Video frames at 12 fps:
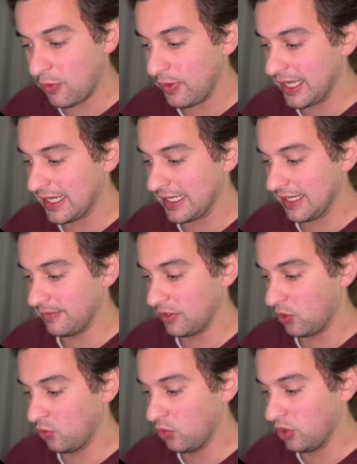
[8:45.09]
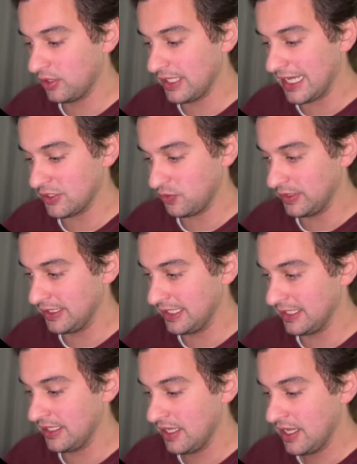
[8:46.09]
we can claim the reward as we
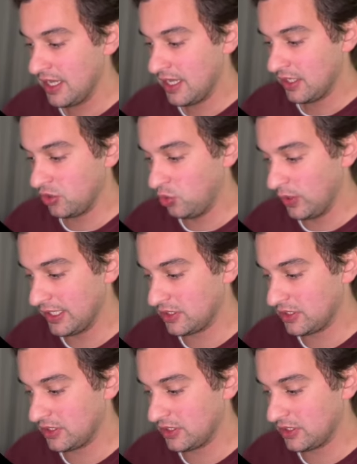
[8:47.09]
did do it.